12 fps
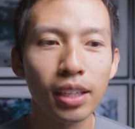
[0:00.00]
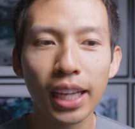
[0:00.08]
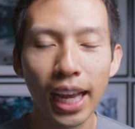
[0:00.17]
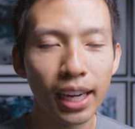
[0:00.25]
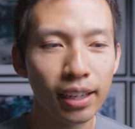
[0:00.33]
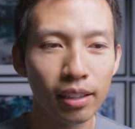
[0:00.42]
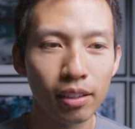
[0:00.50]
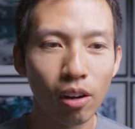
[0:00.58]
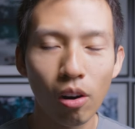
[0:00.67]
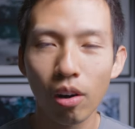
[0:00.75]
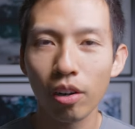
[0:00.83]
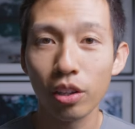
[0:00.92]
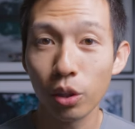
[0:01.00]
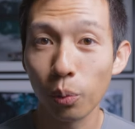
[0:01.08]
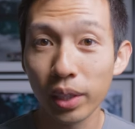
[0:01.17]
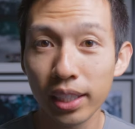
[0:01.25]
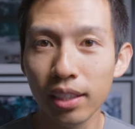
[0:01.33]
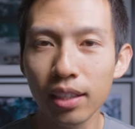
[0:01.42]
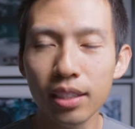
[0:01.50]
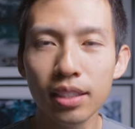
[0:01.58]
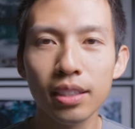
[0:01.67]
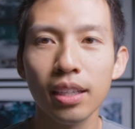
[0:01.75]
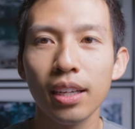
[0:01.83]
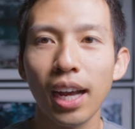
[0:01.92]
Canon R3
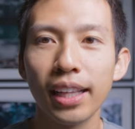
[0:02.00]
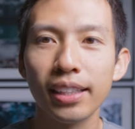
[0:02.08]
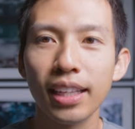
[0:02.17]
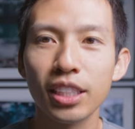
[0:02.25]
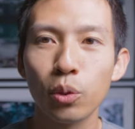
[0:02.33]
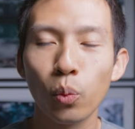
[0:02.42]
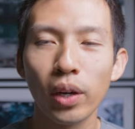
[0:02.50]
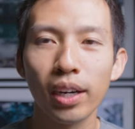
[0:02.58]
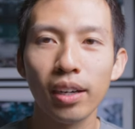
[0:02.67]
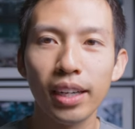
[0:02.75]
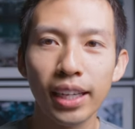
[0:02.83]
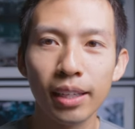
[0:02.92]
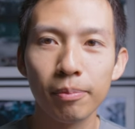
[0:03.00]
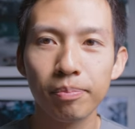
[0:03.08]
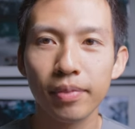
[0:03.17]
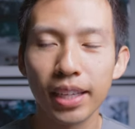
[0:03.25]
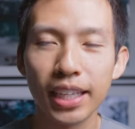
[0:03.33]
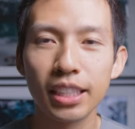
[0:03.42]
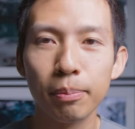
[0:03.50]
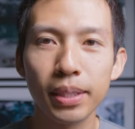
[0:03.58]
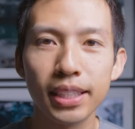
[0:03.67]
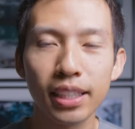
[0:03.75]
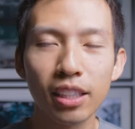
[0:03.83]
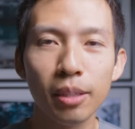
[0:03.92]
does. I think that's where it is
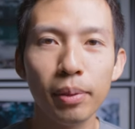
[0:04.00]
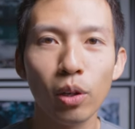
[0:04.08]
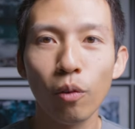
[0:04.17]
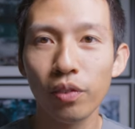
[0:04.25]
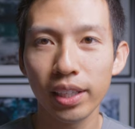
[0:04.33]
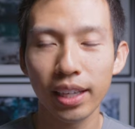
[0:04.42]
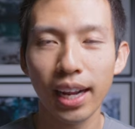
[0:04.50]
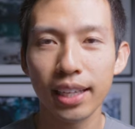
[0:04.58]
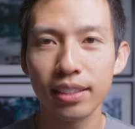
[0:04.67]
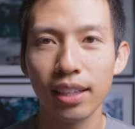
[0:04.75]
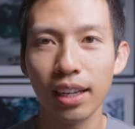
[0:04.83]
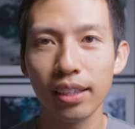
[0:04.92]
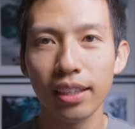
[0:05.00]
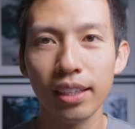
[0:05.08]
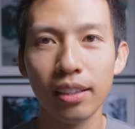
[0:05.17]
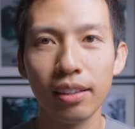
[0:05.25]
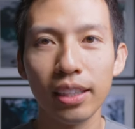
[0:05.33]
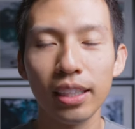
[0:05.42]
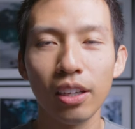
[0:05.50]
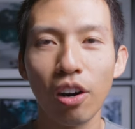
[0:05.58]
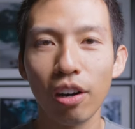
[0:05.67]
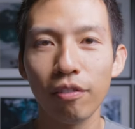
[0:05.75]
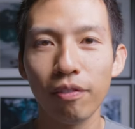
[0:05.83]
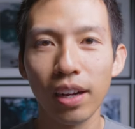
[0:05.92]
missing a little bit. Hopefully it has that in the
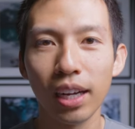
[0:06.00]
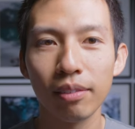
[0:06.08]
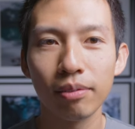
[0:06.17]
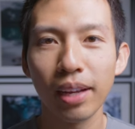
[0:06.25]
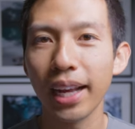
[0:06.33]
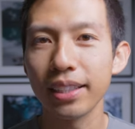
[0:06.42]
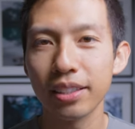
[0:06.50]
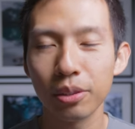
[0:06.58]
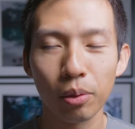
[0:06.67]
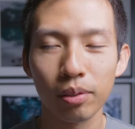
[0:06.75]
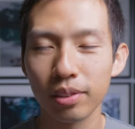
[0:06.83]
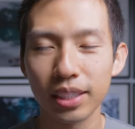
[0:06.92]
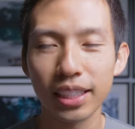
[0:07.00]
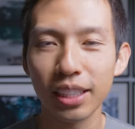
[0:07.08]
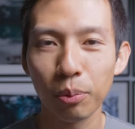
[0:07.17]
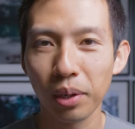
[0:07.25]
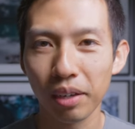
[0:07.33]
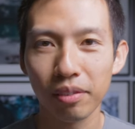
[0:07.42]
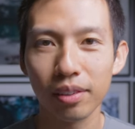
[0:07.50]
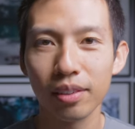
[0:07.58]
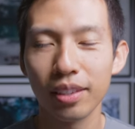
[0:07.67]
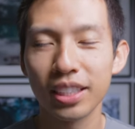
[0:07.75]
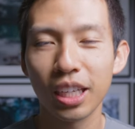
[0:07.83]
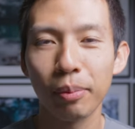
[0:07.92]
R5 S or C,
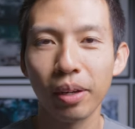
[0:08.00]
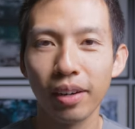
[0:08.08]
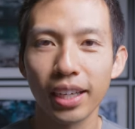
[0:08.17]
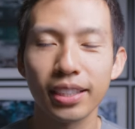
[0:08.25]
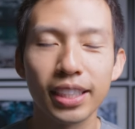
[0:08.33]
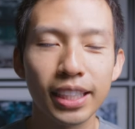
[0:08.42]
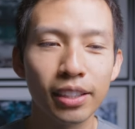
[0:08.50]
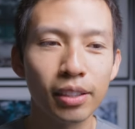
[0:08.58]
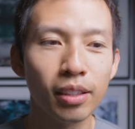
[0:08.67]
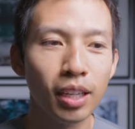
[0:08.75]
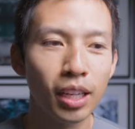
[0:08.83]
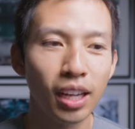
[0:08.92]
whatever is coming out next here.